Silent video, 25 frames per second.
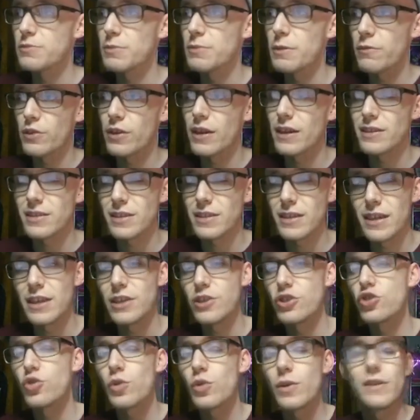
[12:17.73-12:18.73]
Please remember, if you guys
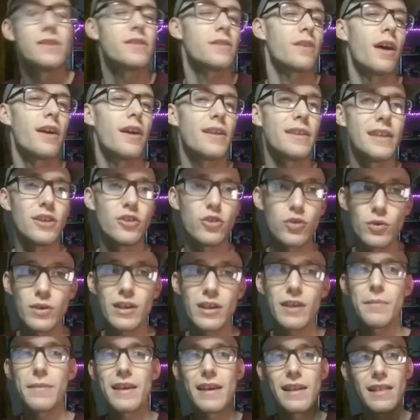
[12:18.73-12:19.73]
enjoy this content,
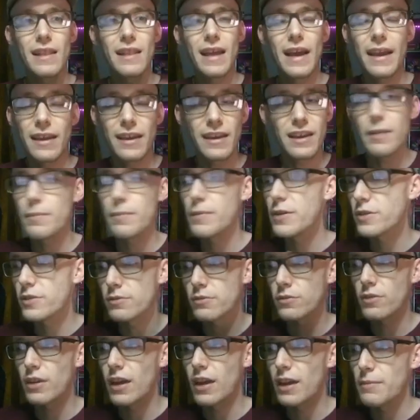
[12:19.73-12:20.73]
to give me a like, give me
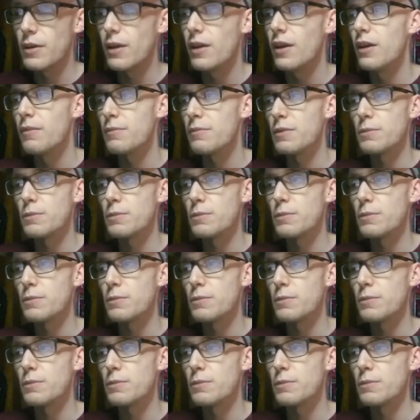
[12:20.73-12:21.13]
a subscribe,